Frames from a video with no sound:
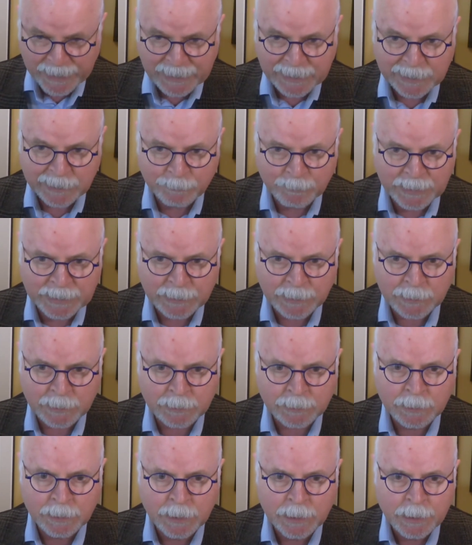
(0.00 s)
can
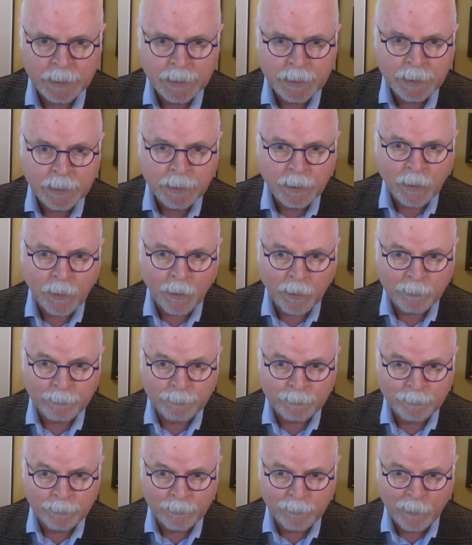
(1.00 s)
mirror our
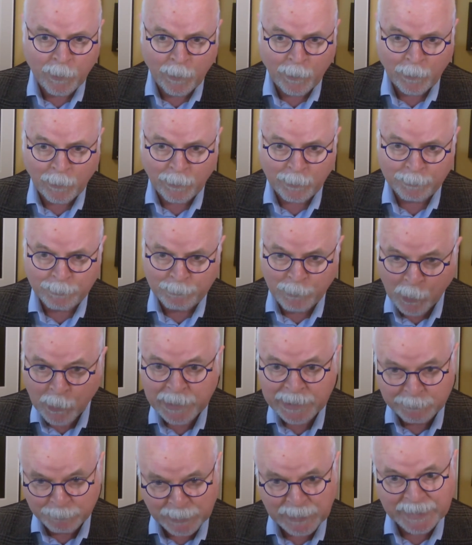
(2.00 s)

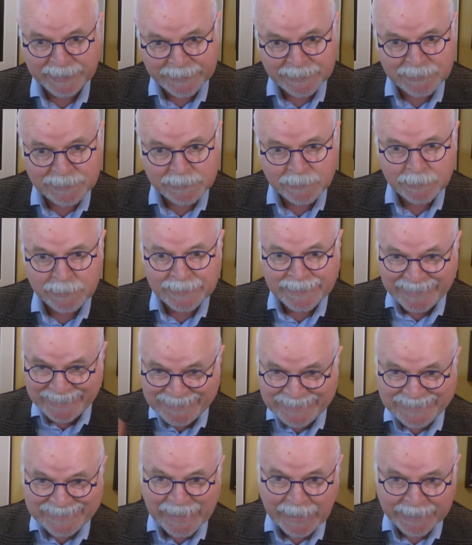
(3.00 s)
marketplace
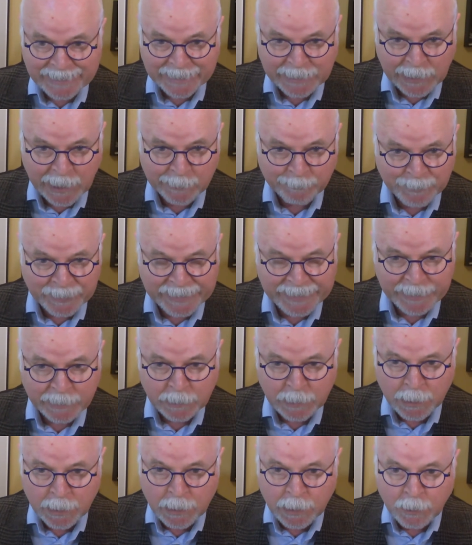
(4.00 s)
inside the company,
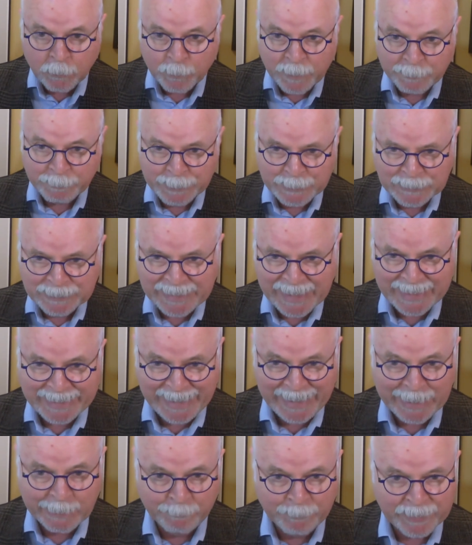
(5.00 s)
we build that
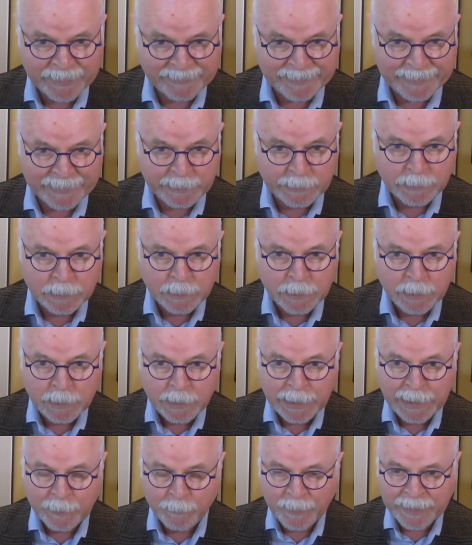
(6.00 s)
empathy
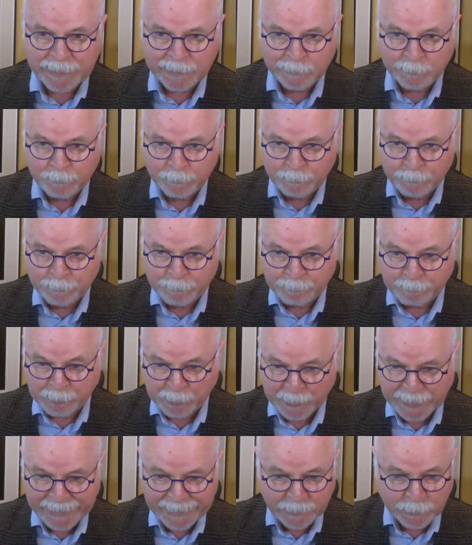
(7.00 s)
and we can
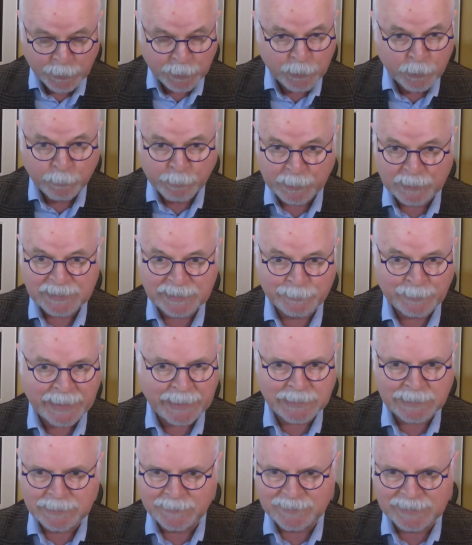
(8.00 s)
bring new
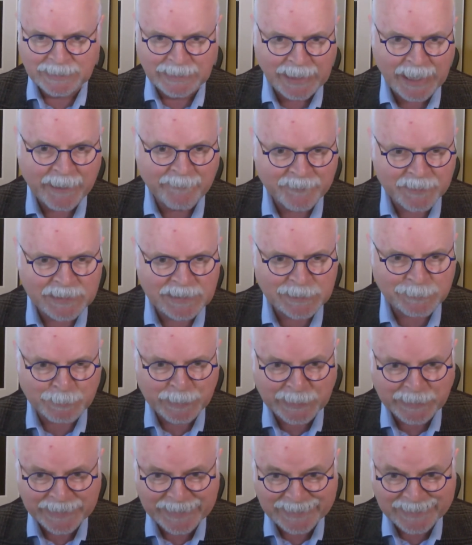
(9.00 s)
perspectives and life
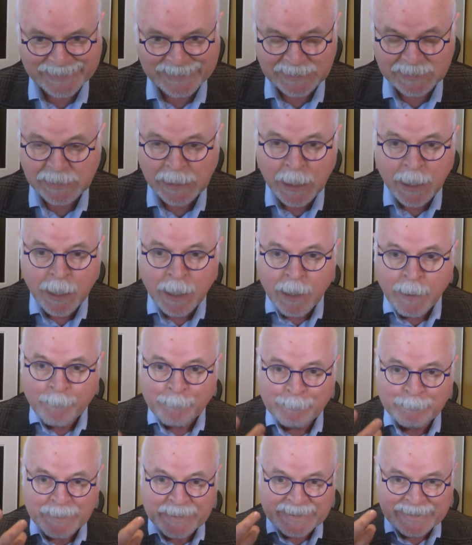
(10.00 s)
experiences.
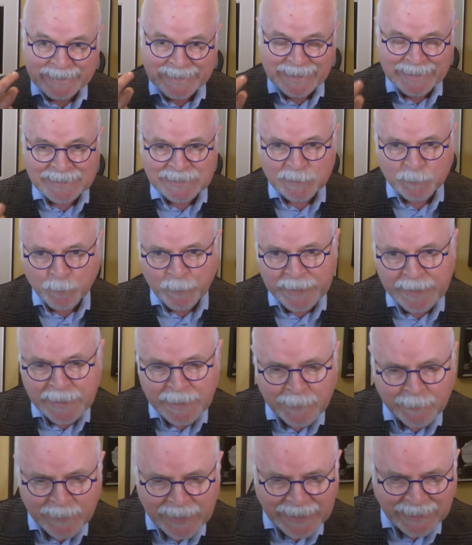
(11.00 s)
But unless
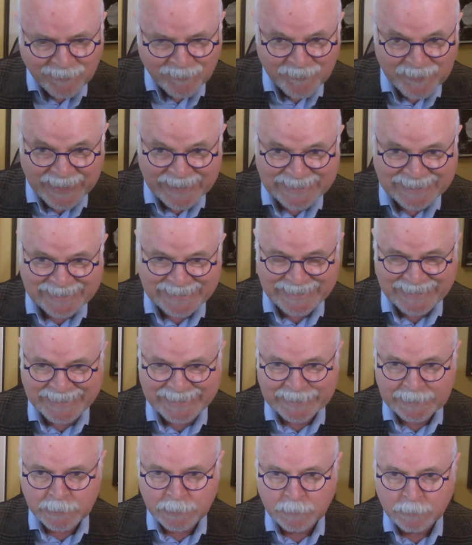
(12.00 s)
we invest
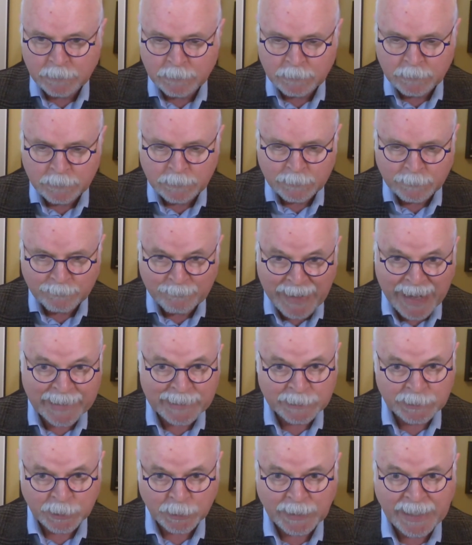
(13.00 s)
in
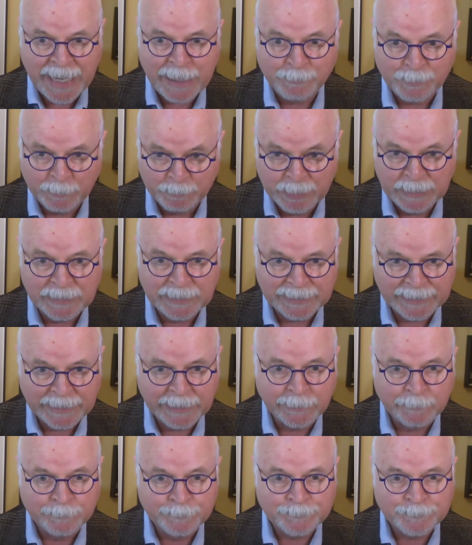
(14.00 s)
manager capability